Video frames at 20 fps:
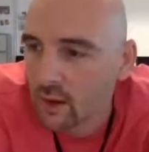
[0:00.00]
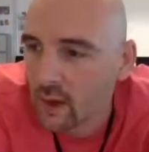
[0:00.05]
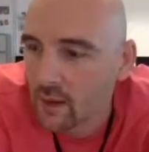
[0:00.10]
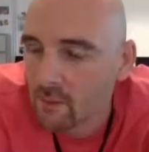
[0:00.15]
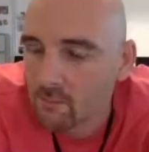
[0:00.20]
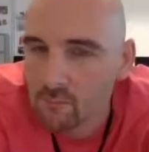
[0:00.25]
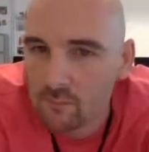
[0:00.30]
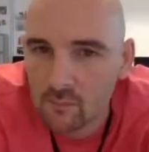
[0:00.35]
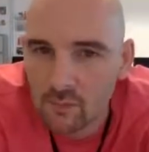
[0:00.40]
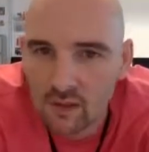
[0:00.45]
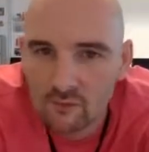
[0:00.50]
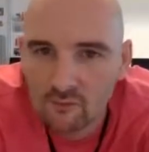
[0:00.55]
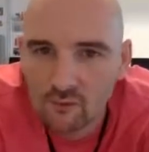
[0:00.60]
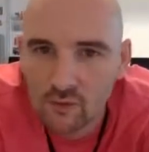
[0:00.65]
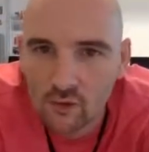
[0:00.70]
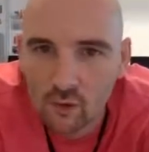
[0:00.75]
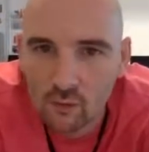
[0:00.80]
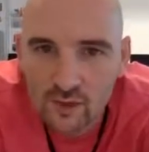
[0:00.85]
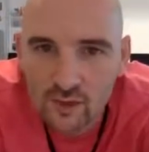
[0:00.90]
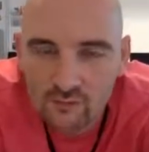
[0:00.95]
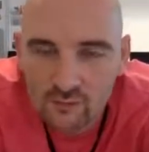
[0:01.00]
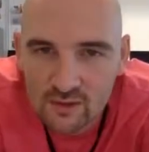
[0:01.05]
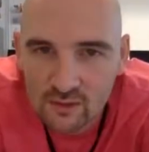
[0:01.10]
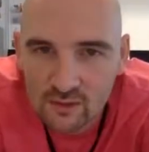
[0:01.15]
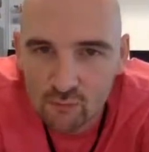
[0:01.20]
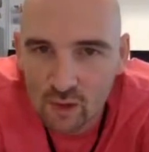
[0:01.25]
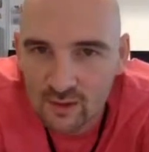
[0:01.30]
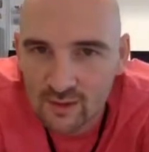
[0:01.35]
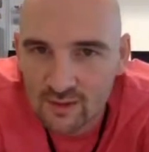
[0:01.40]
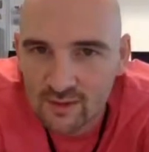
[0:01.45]
If you
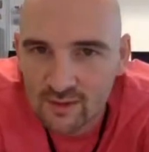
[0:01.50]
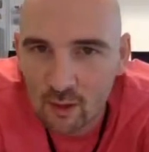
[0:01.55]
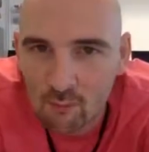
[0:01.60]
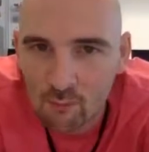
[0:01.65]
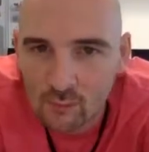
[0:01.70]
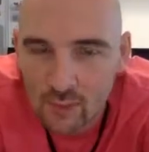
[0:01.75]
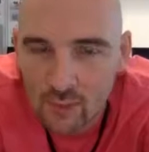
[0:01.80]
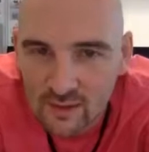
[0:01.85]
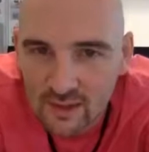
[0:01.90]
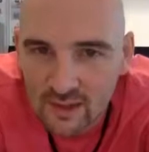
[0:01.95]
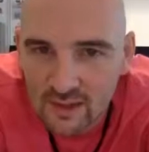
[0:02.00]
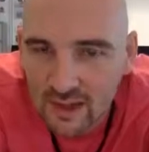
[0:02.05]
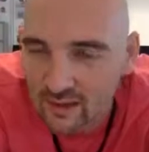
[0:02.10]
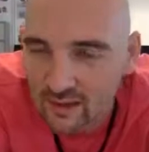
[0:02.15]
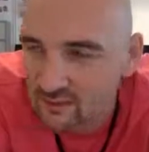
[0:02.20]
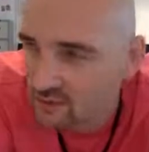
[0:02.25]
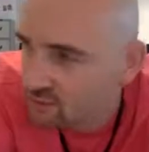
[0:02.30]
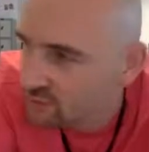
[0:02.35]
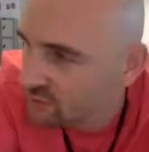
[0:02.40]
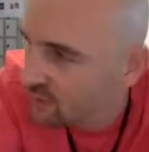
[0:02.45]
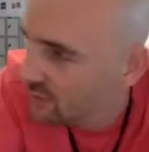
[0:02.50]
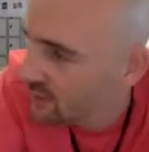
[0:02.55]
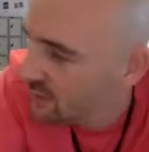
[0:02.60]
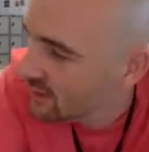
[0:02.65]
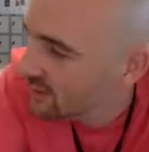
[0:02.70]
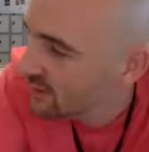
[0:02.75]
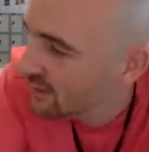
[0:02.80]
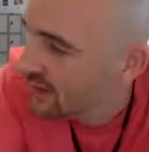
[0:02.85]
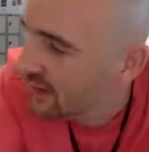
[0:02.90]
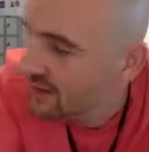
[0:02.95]
didn't write it down, Bread Collective,
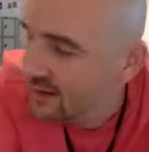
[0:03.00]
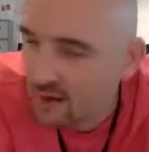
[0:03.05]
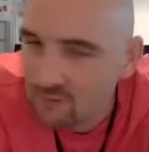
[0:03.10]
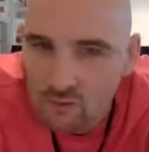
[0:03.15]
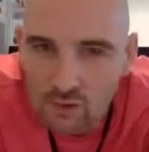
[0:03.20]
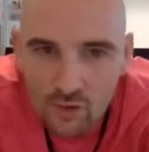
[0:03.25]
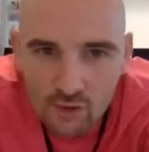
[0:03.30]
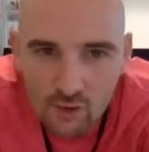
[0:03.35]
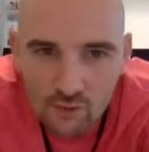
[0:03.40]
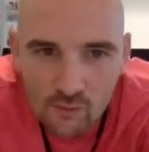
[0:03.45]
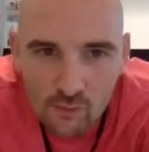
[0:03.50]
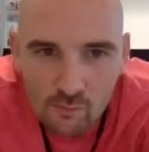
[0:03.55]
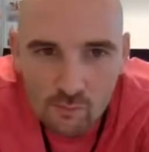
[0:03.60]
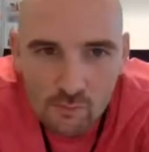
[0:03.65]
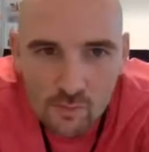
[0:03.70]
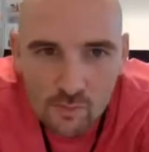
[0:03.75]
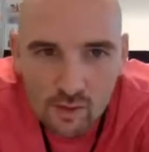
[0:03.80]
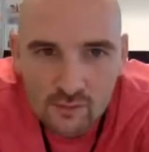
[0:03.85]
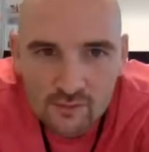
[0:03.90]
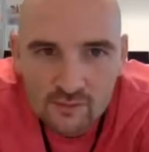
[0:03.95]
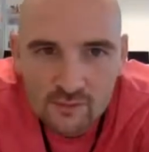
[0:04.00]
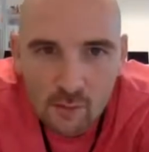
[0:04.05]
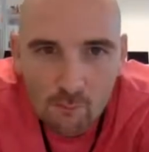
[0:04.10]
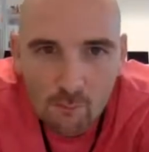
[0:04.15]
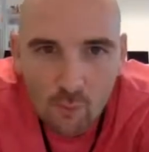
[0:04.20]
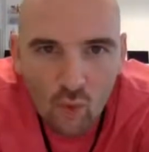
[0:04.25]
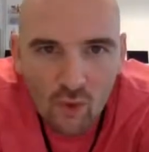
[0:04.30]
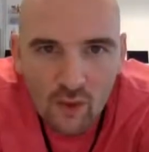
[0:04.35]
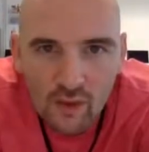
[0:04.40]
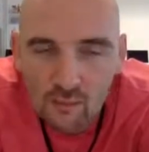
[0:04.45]
and have a look at them at some
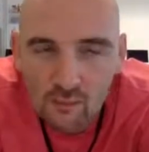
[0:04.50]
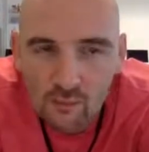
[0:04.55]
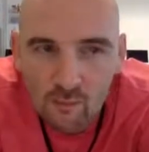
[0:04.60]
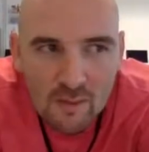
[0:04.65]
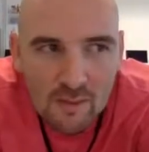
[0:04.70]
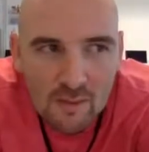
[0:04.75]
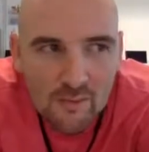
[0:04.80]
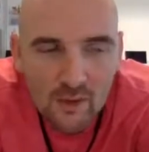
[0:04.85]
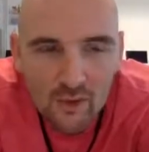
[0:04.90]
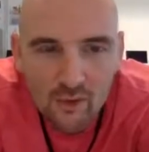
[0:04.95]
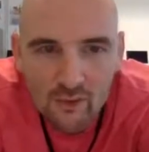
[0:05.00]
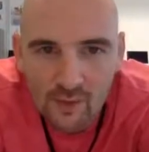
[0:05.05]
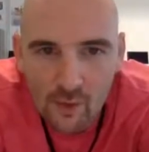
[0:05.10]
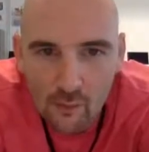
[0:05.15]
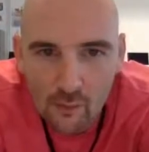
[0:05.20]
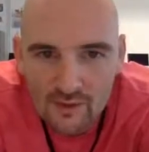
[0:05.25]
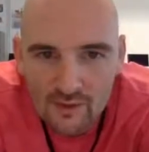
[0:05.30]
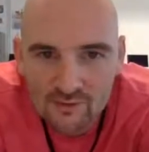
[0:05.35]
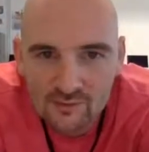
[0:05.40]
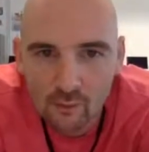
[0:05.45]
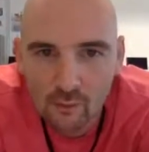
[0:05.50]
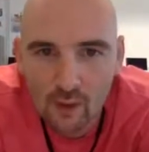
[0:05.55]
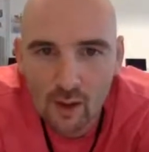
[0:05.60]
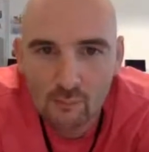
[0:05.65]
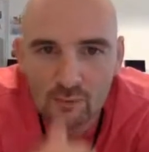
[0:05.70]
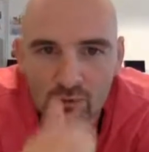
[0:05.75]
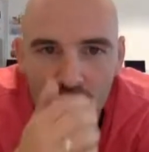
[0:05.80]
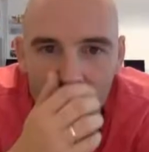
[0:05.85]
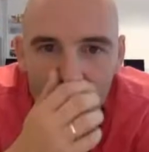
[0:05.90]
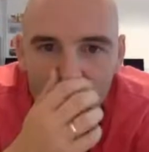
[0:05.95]
point. Maybe look at their Instagram
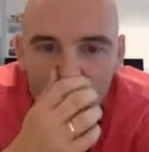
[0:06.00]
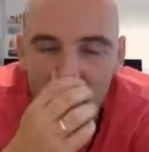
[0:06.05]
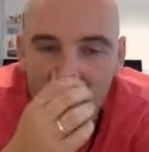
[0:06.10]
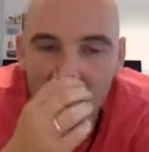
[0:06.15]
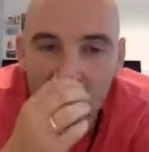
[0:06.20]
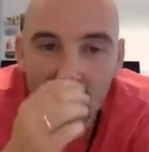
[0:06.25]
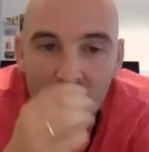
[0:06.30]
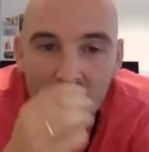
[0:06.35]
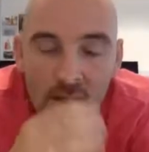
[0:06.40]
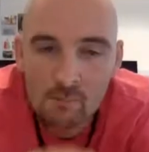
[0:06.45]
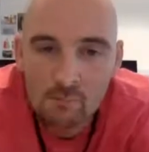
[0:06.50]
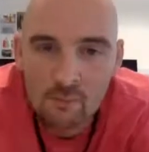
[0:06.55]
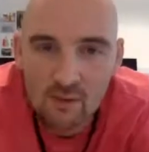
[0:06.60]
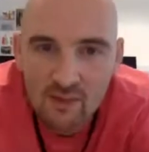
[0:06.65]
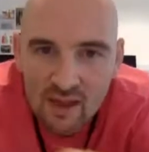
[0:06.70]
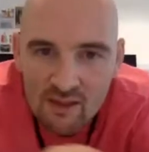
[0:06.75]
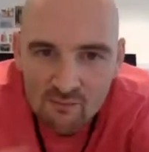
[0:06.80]
or something. But they've